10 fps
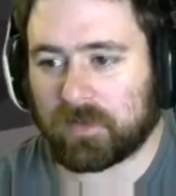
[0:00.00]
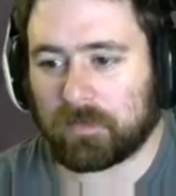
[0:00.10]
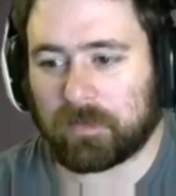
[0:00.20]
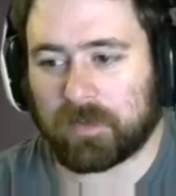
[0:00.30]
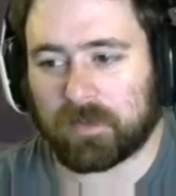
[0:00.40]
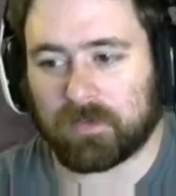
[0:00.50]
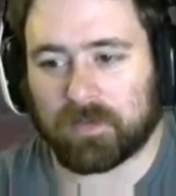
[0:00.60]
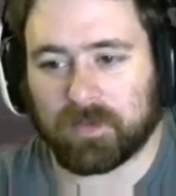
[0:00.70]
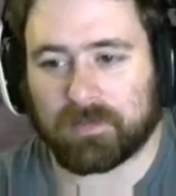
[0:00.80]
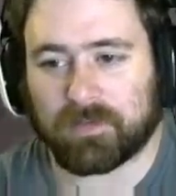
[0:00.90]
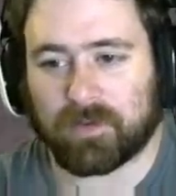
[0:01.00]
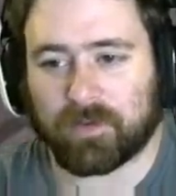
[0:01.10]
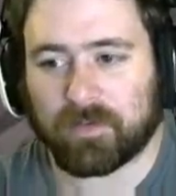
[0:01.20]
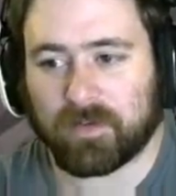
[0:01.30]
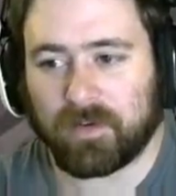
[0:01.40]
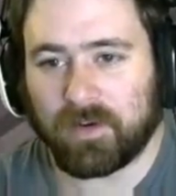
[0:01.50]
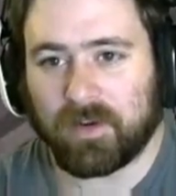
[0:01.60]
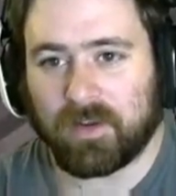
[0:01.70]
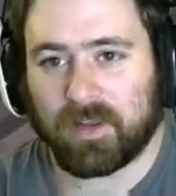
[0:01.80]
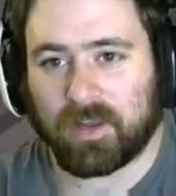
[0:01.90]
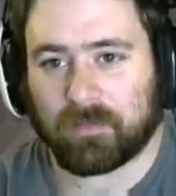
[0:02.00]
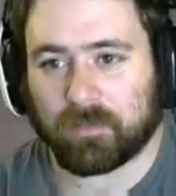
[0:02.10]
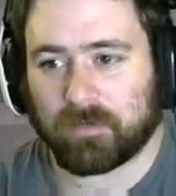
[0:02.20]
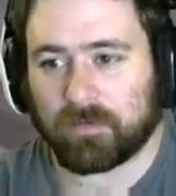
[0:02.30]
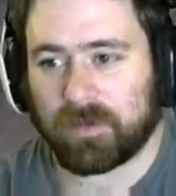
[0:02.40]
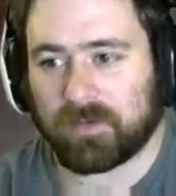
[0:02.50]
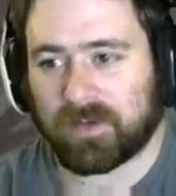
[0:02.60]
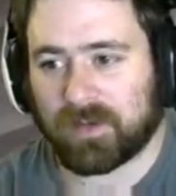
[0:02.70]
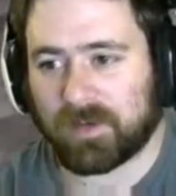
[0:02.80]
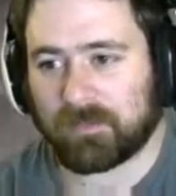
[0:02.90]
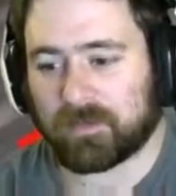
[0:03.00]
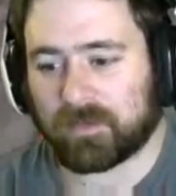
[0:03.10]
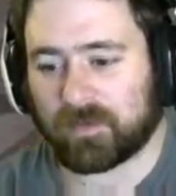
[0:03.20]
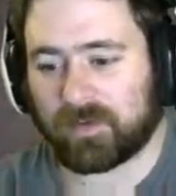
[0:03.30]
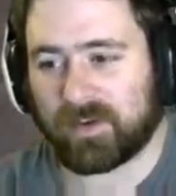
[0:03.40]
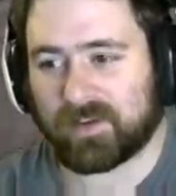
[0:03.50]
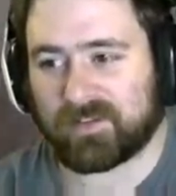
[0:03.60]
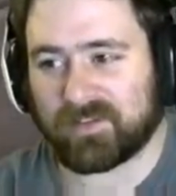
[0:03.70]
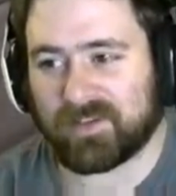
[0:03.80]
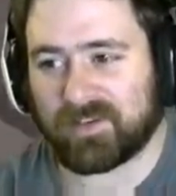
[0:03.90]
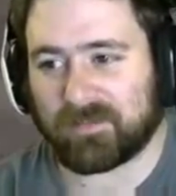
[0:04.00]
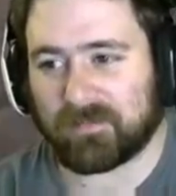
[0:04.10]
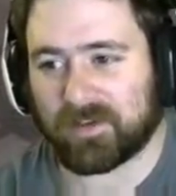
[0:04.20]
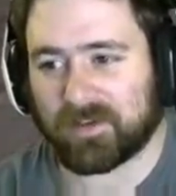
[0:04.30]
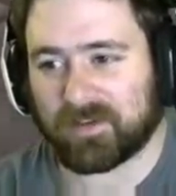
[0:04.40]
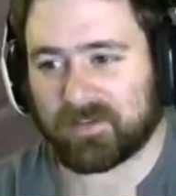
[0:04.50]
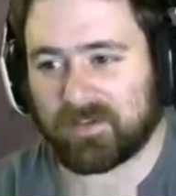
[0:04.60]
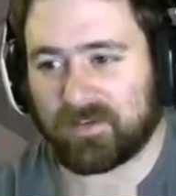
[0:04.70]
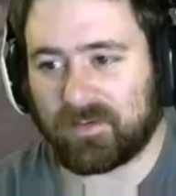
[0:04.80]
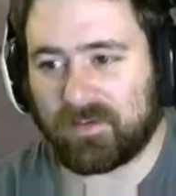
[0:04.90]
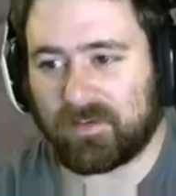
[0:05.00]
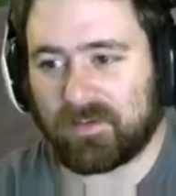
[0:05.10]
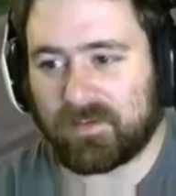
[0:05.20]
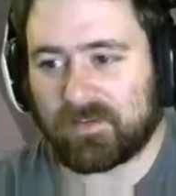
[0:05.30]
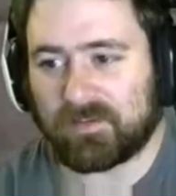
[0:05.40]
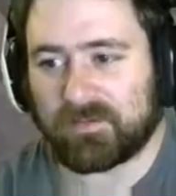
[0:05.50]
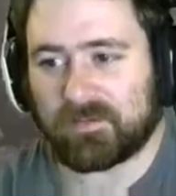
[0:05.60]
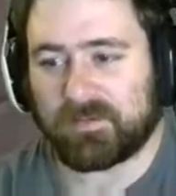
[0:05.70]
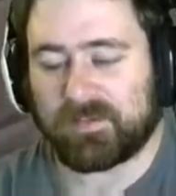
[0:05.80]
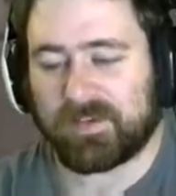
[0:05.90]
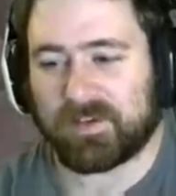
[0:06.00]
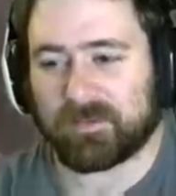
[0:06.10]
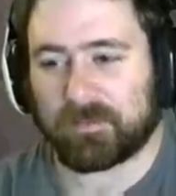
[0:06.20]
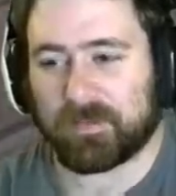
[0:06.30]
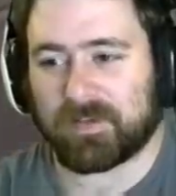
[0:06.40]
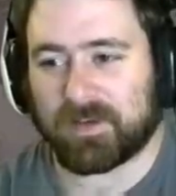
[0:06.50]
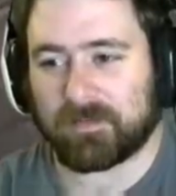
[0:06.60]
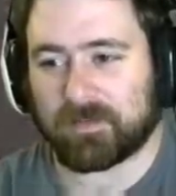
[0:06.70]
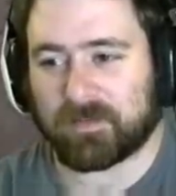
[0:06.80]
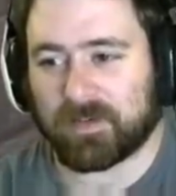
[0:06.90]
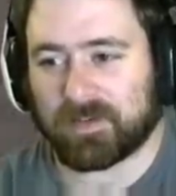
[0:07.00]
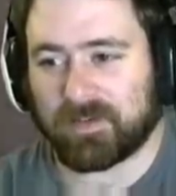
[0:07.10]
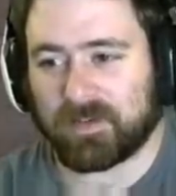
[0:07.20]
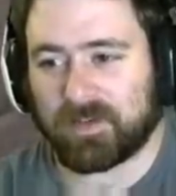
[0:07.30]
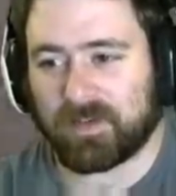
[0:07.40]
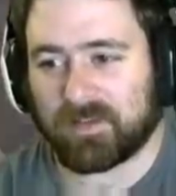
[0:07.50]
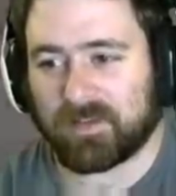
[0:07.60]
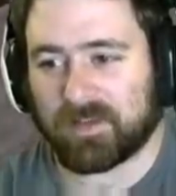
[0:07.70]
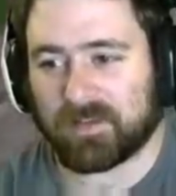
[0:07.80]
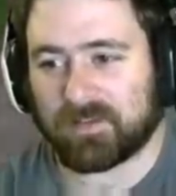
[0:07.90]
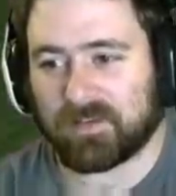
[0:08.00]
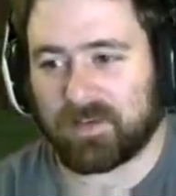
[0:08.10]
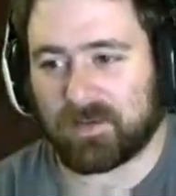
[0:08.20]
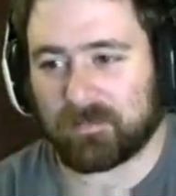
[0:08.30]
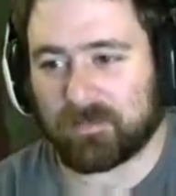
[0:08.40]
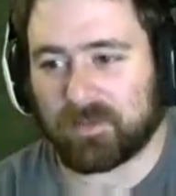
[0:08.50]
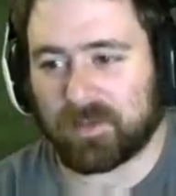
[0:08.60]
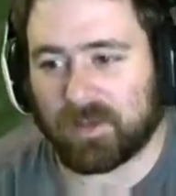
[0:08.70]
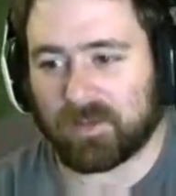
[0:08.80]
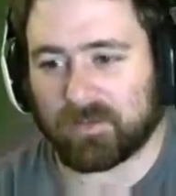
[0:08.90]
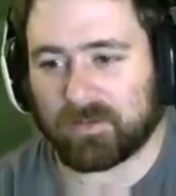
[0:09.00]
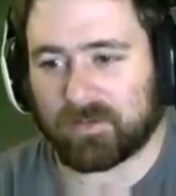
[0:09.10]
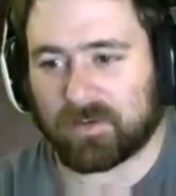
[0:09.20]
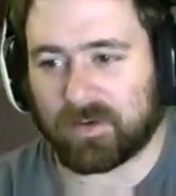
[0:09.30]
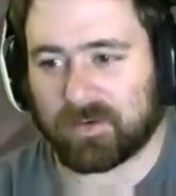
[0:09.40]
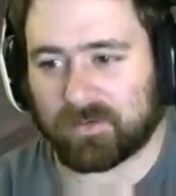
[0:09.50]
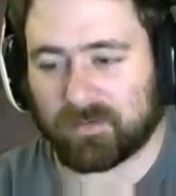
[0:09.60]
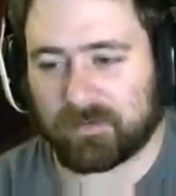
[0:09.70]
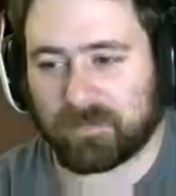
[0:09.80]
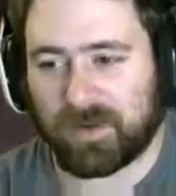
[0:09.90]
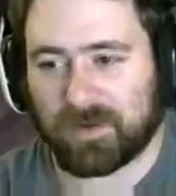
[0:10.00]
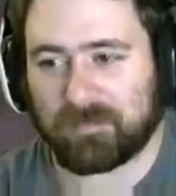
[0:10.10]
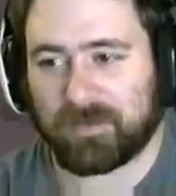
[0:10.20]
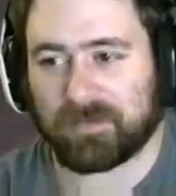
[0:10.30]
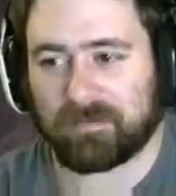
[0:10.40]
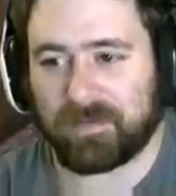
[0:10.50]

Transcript: the button to send this cart, it would be timed correctly. Oh my gosh. It would be timed correctly that the other cart would pop up